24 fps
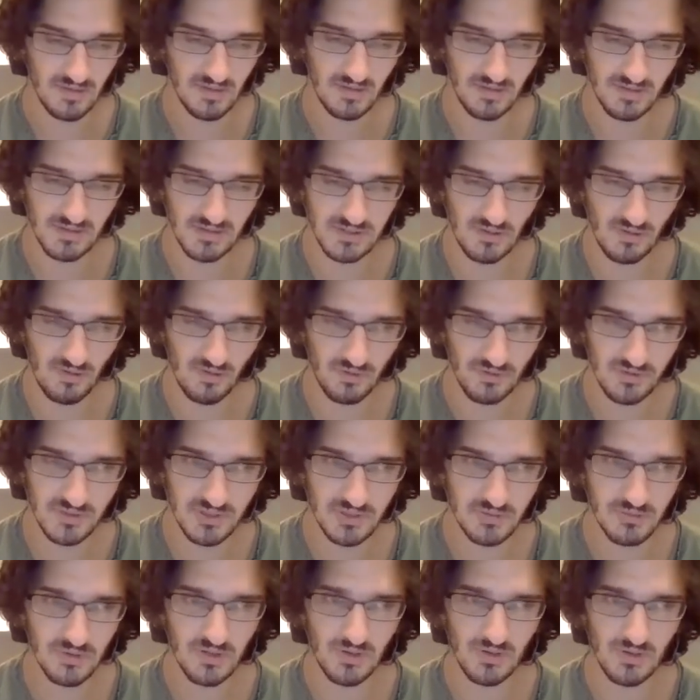And as long
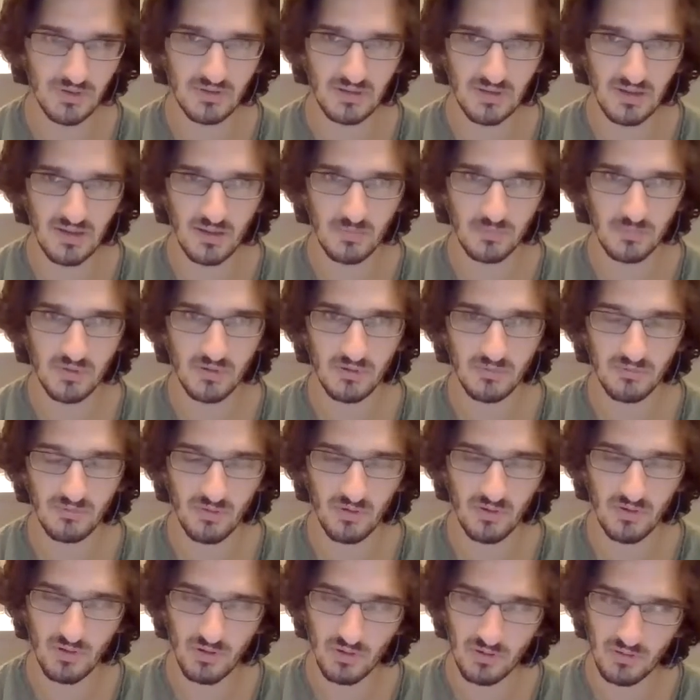as you can adapt and
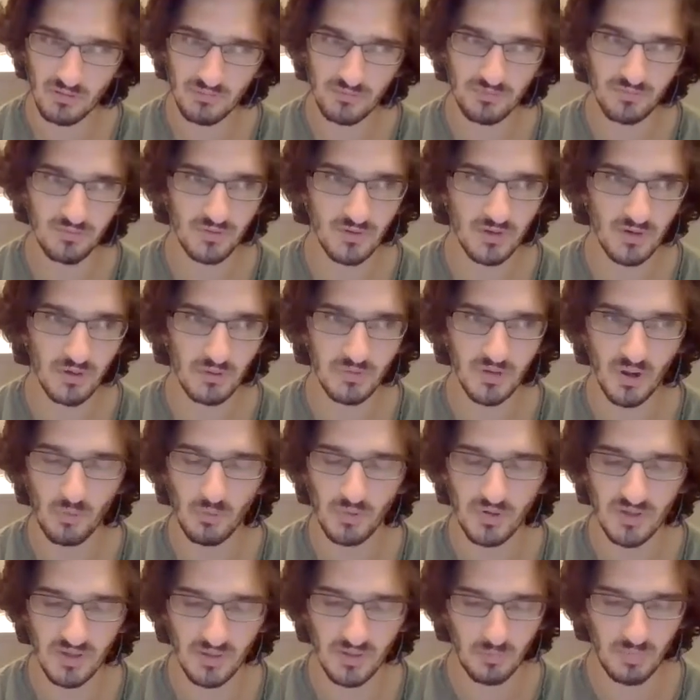evolve, you know, no
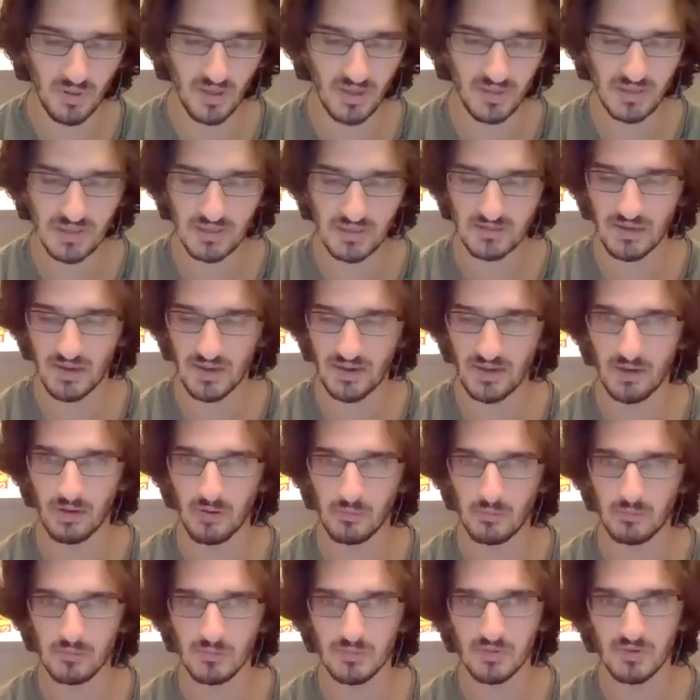one can peg you
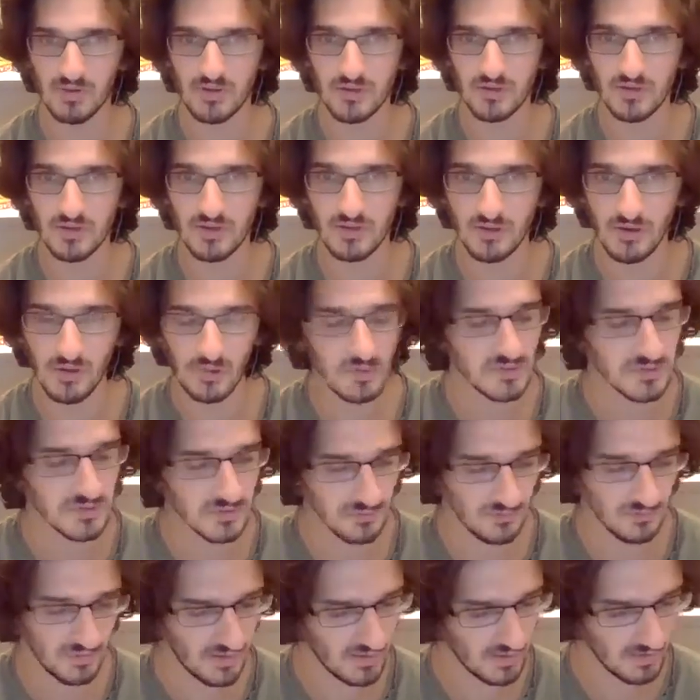down and you can always
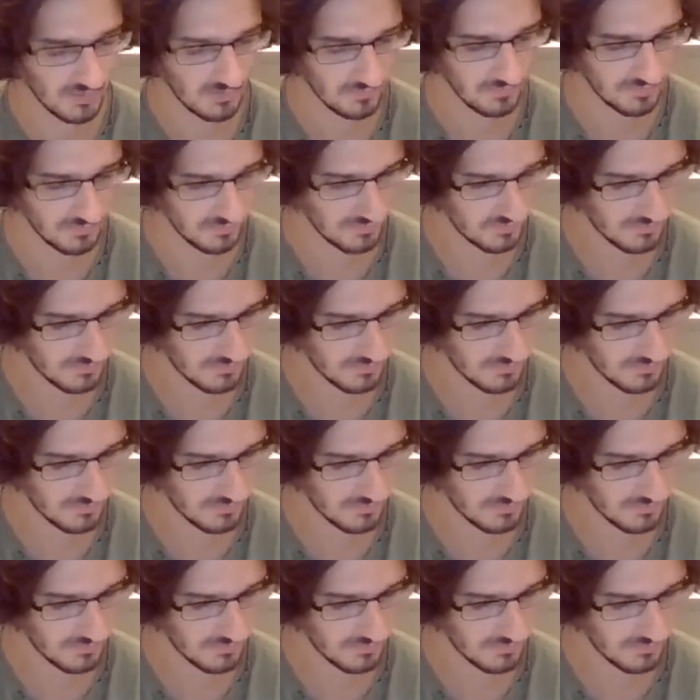survive.